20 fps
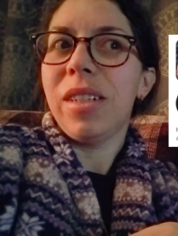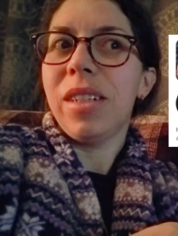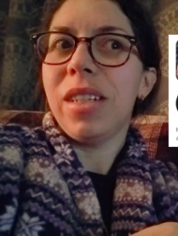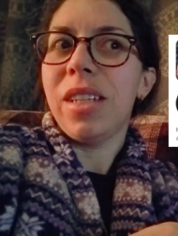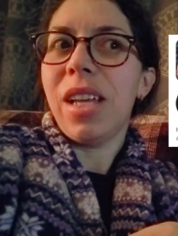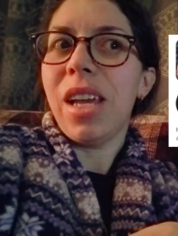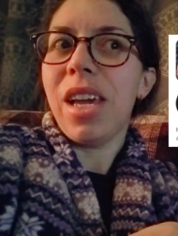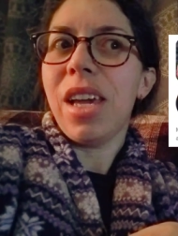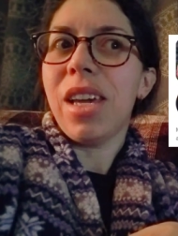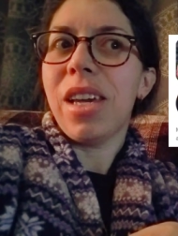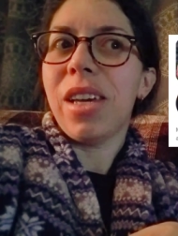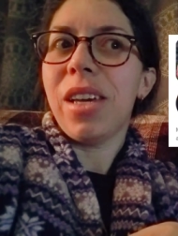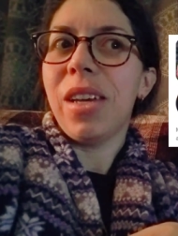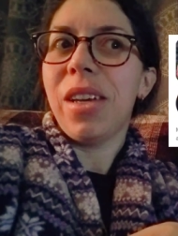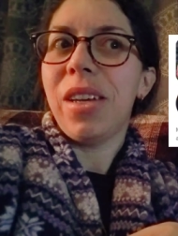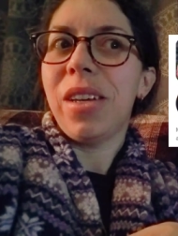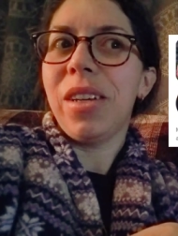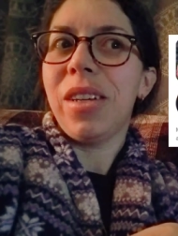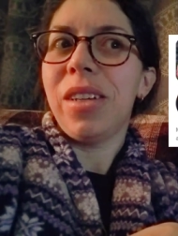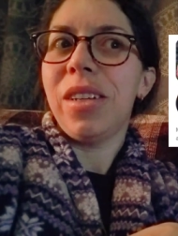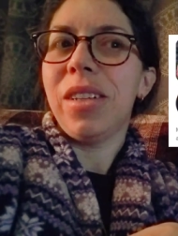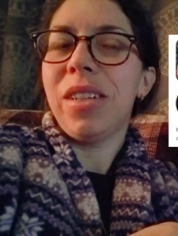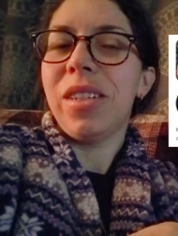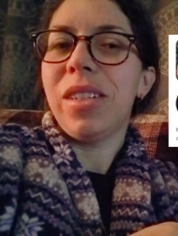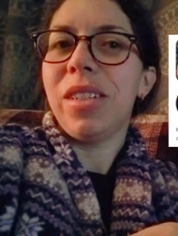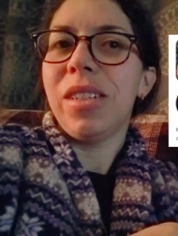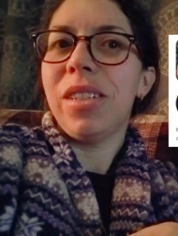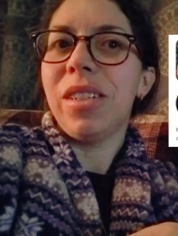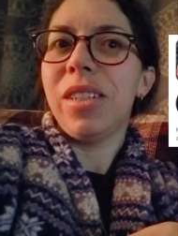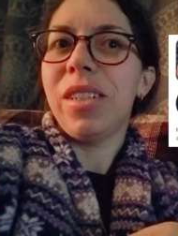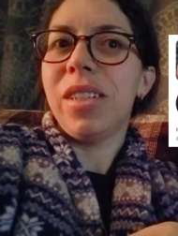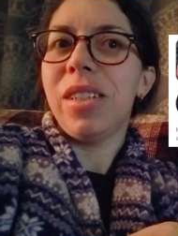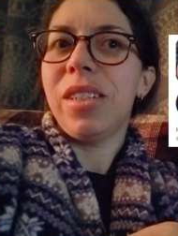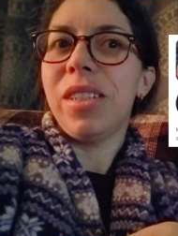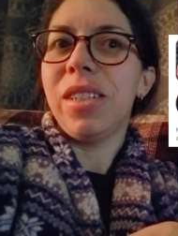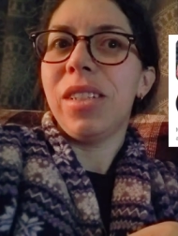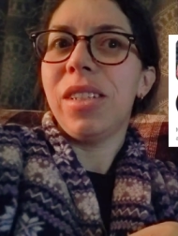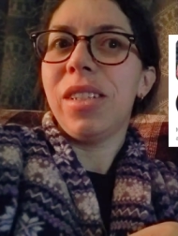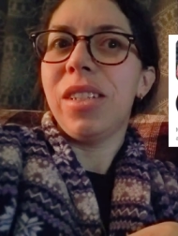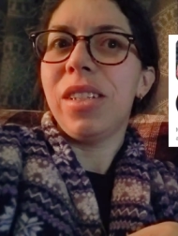like
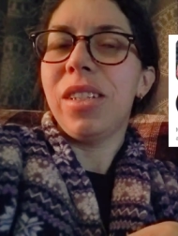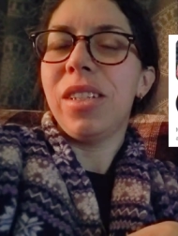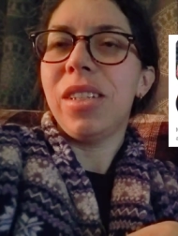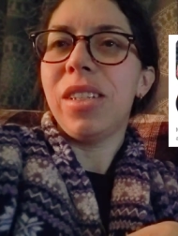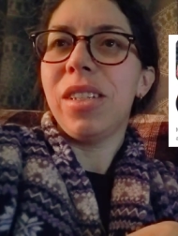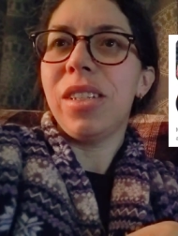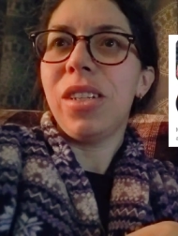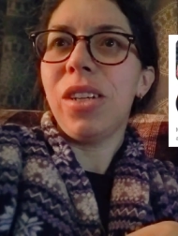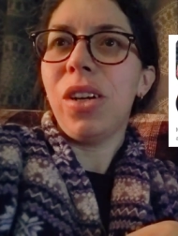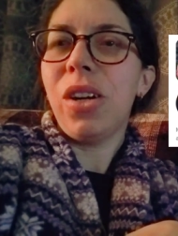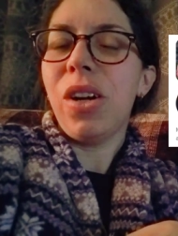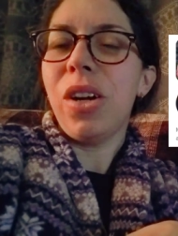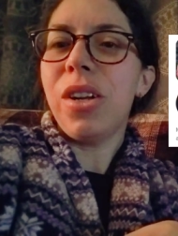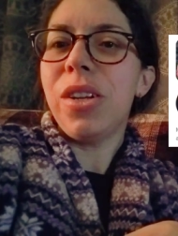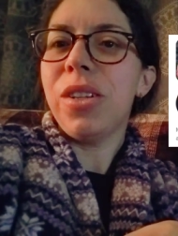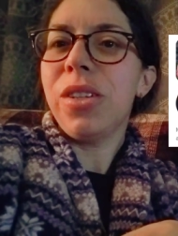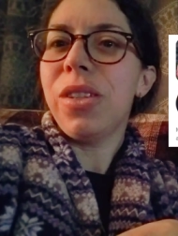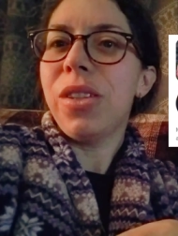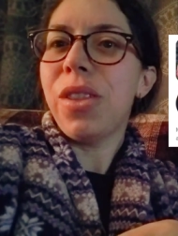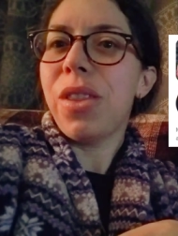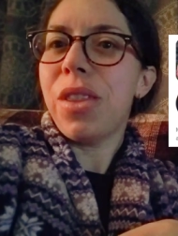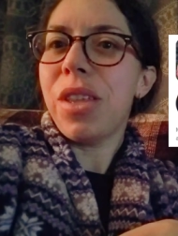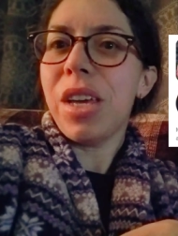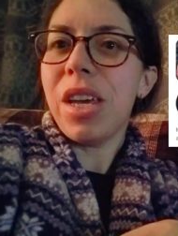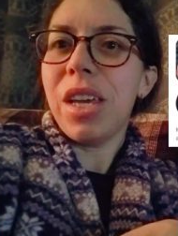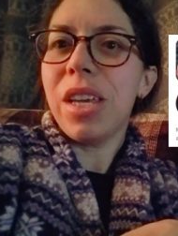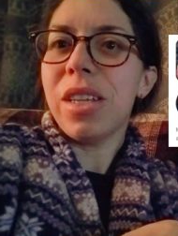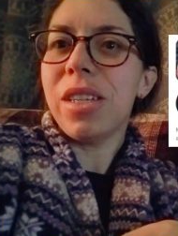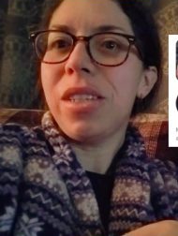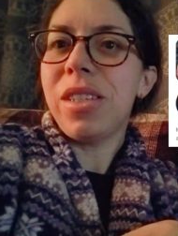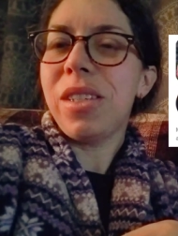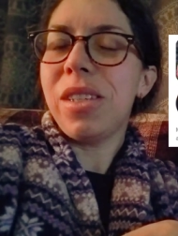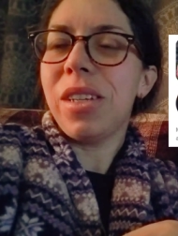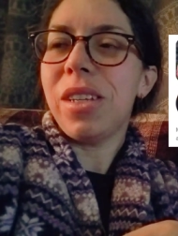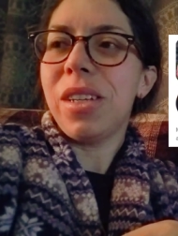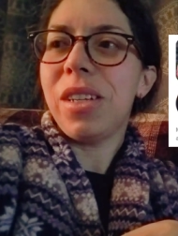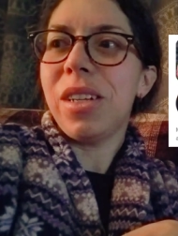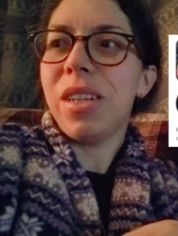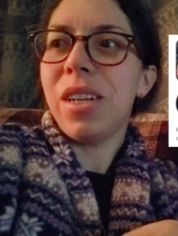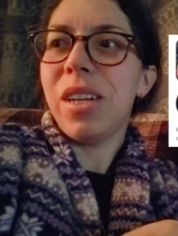certain things
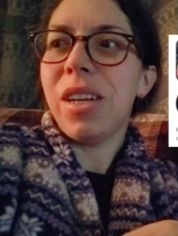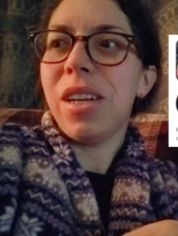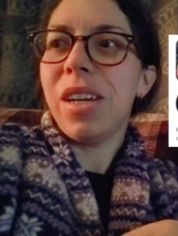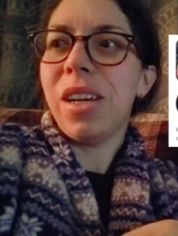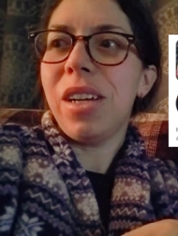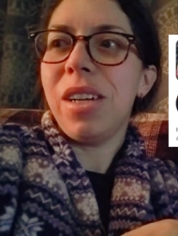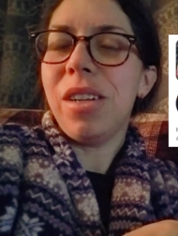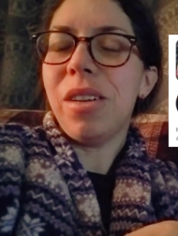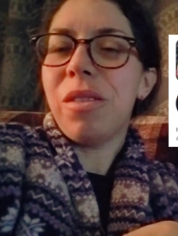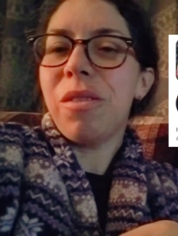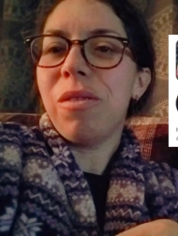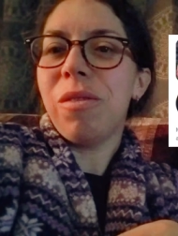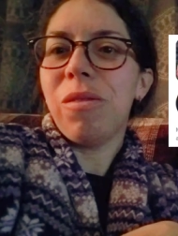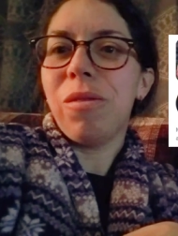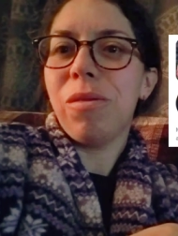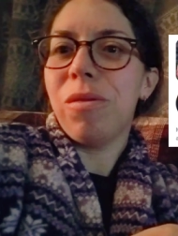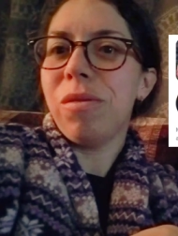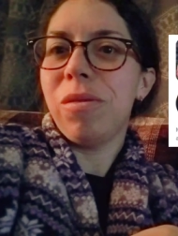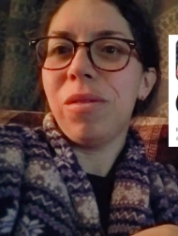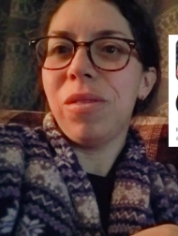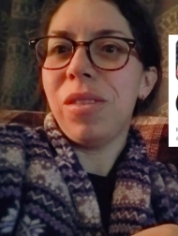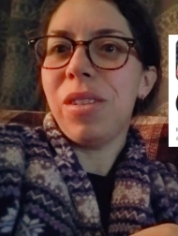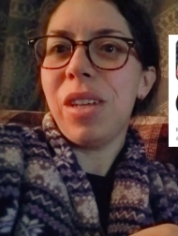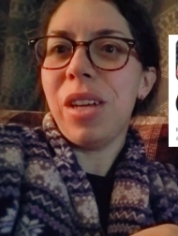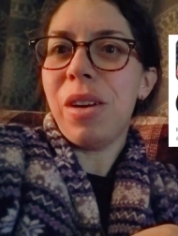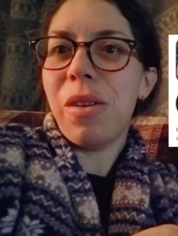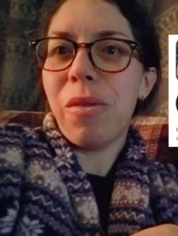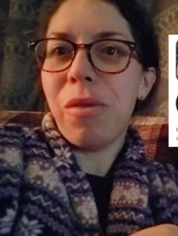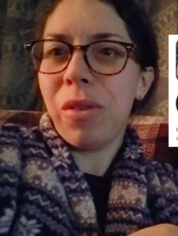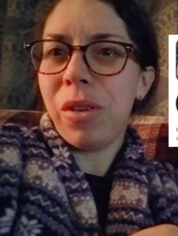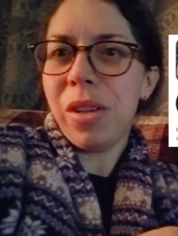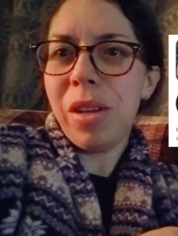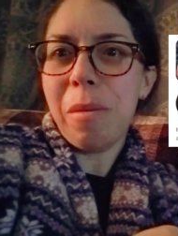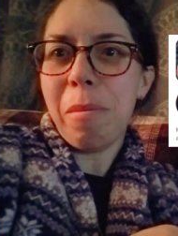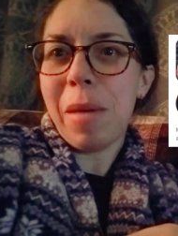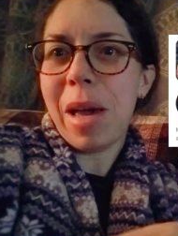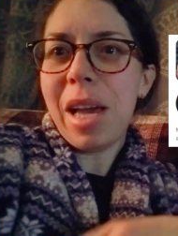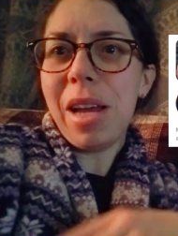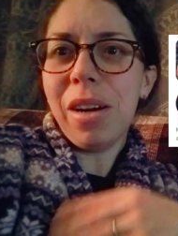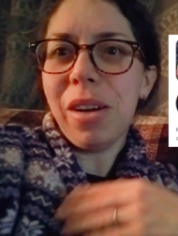they don't really
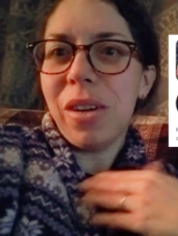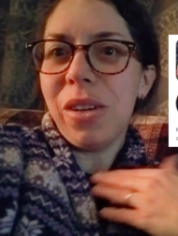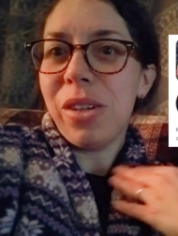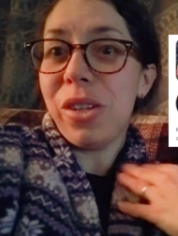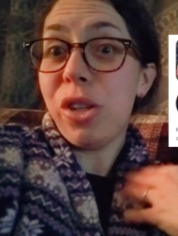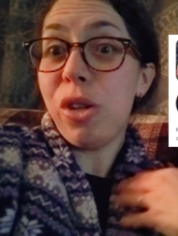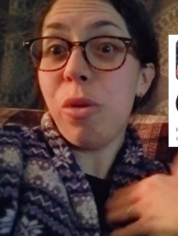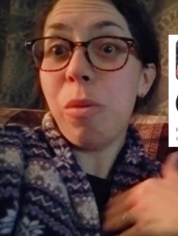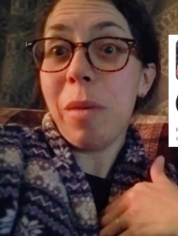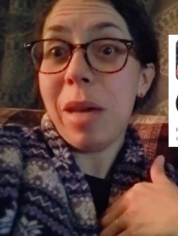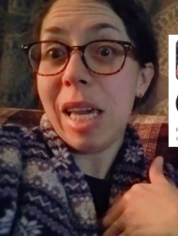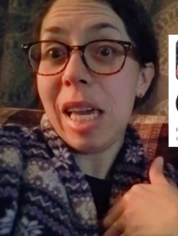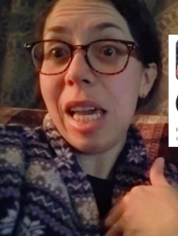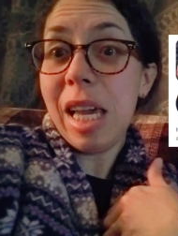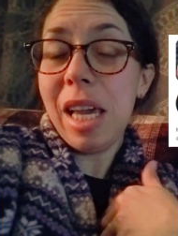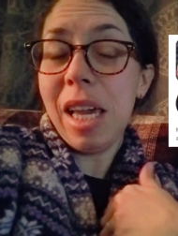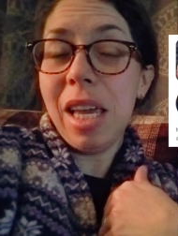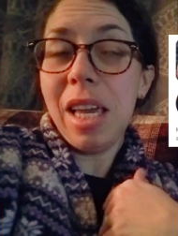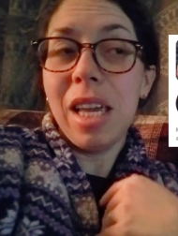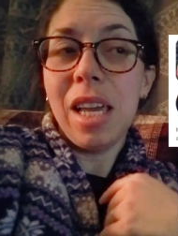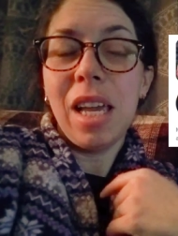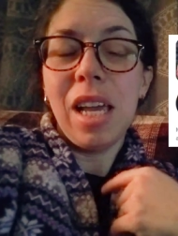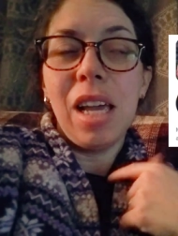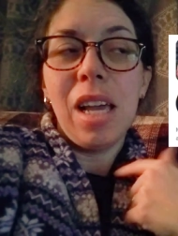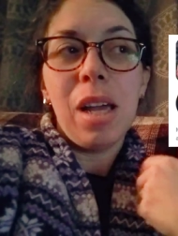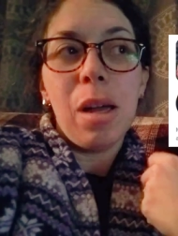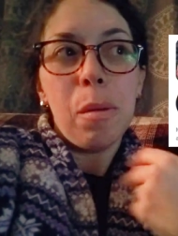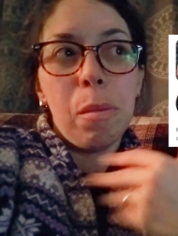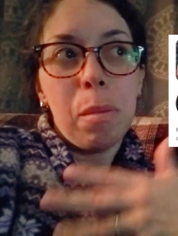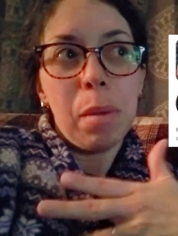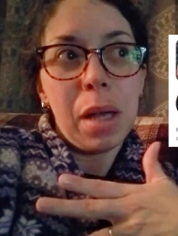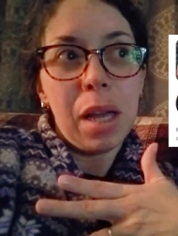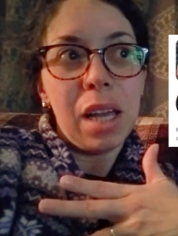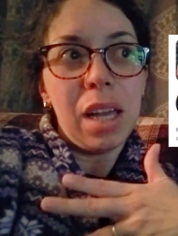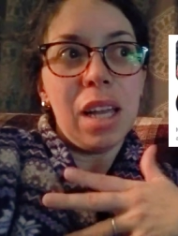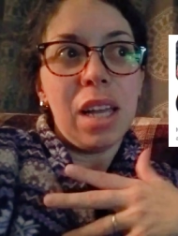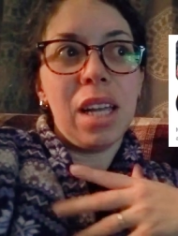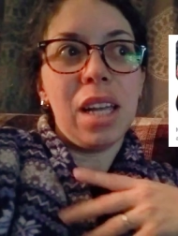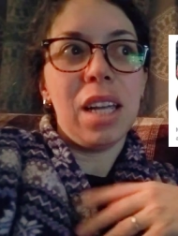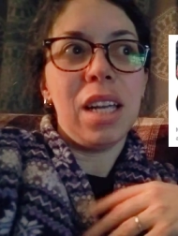matter to me,
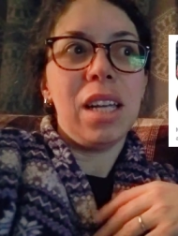but